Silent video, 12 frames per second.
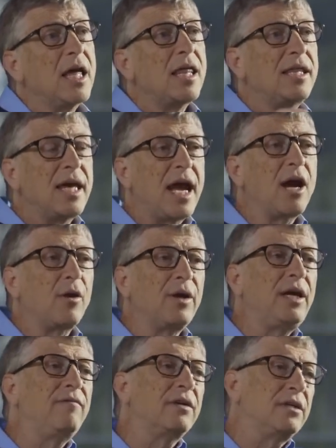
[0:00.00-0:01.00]
There,
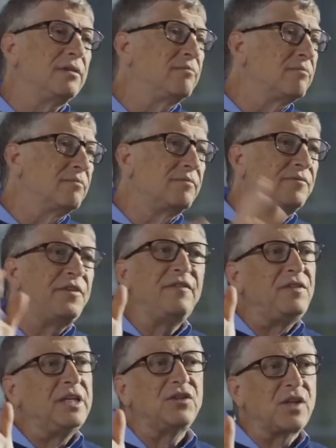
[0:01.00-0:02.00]
even
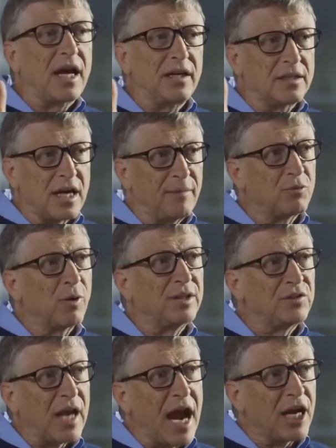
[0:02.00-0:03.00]
50-cent type
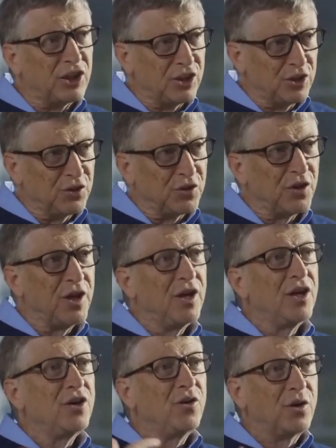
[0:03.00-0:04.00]
transactions,
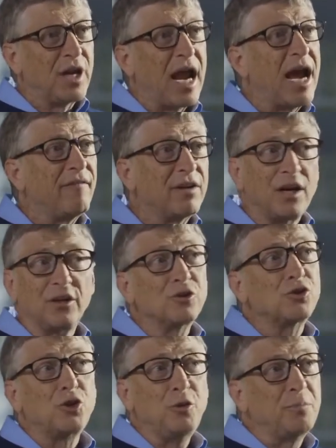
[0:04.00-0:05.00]
you can have an
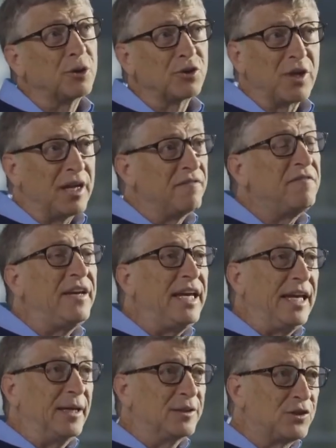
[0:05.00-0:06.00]
under 2%
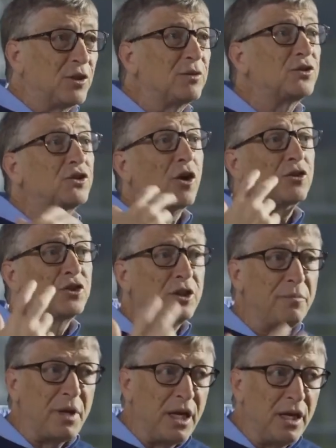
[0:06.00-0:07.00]
fee. And so it starts
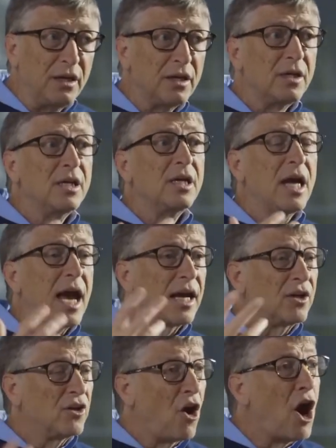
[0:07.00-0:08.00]
to be
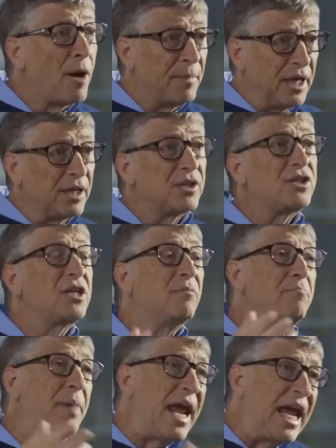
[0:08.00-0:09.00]
economic to
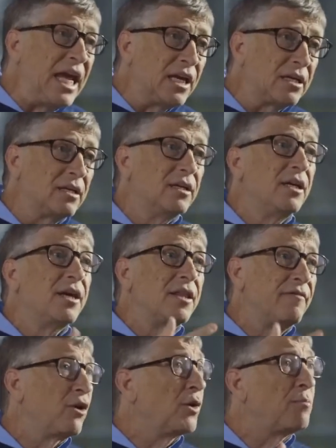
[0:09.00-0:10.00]
bank
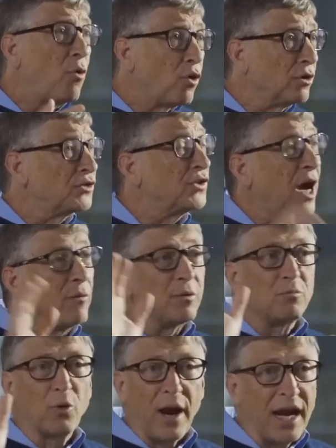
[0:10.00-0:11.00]
the very poorest, not
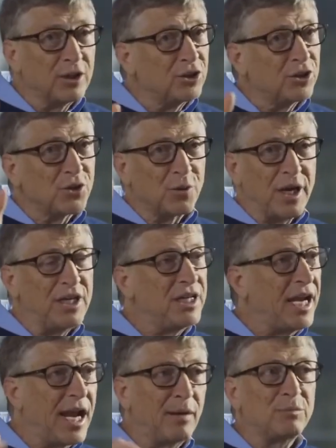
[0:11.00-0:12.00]
with branches or
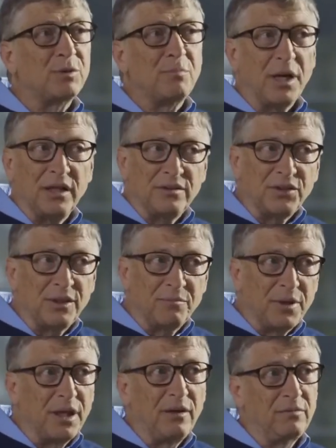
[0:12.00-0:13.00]
ATMs, but
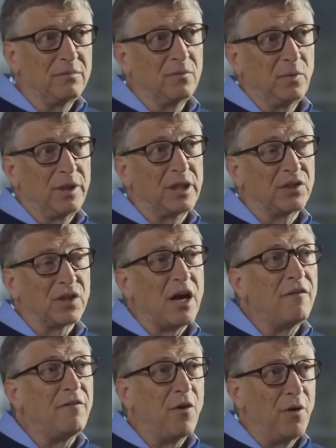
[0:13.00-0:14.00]
simply with the
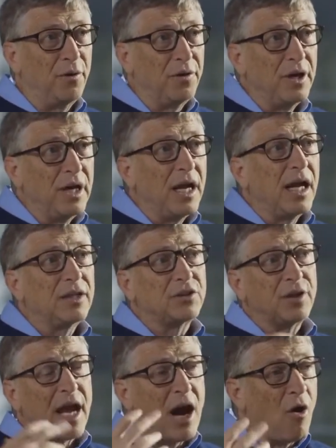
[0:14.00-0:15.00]
cell phone. And
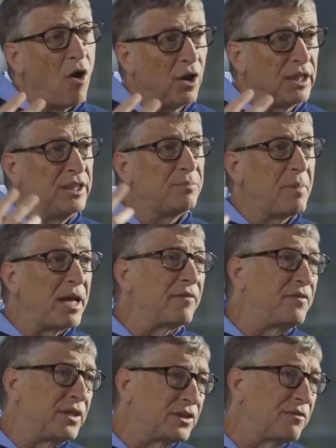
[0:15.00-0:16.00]
so now all these
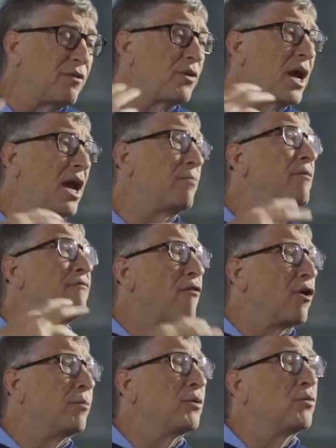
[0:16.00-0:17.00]
benefits of, okay, I'm a
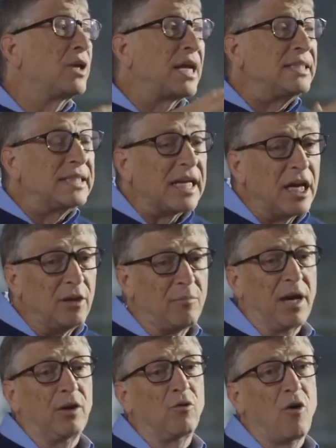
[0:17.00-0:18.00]
farmer, when I sell
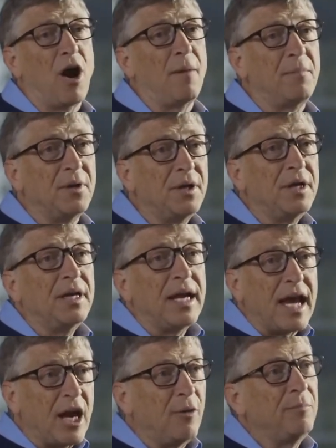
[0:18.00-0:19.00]
my crop,
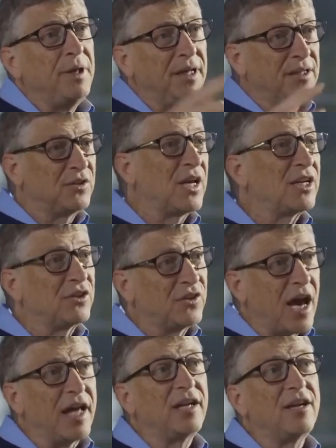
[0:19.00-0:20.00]
help me to set
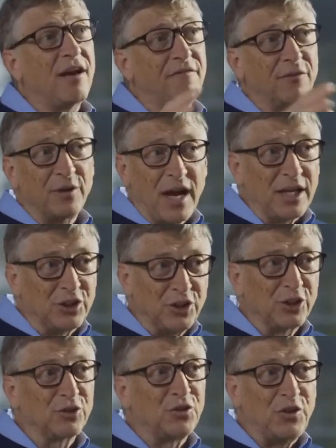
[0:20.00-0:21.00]
aside enough for next
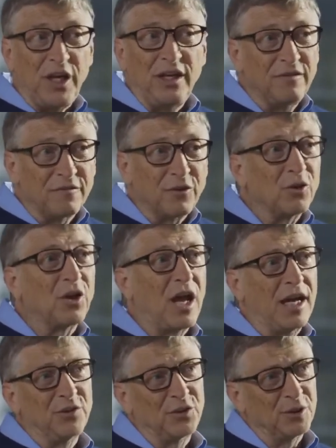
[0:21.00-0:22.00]
year's seed and
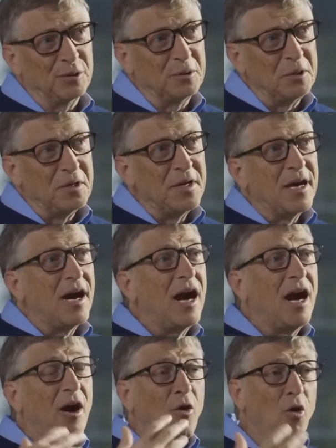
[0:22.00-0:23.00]
fertilizer,
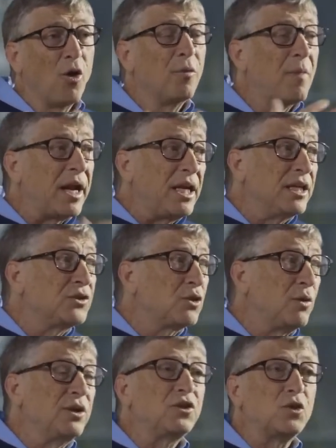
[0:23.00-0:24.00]
or my kid's
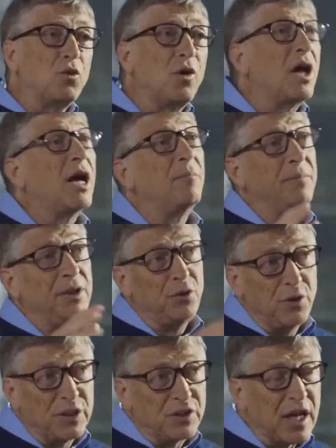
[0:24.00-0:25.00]
going to school, help me
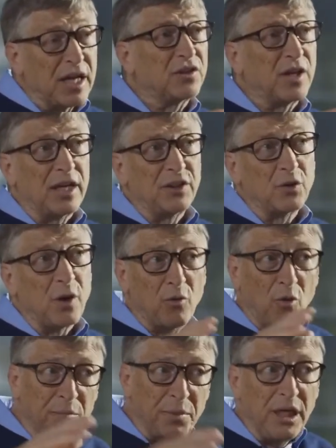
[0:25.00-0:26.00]
do the set aside so I
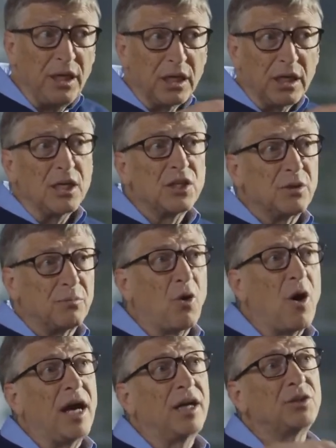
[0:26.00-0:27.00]
won't be
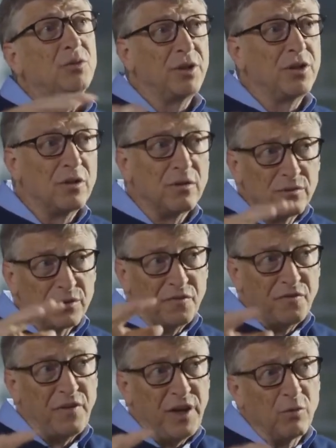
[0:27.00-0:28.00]
surprised when those
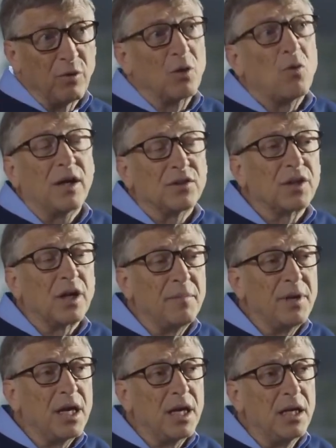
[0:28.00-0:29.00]
fee requests come
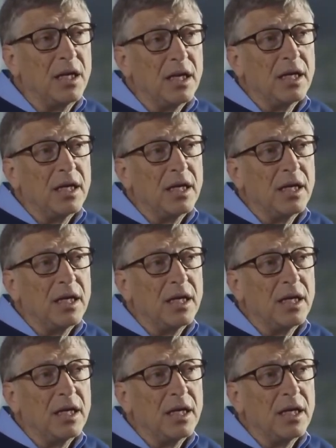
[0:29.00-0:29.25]
in.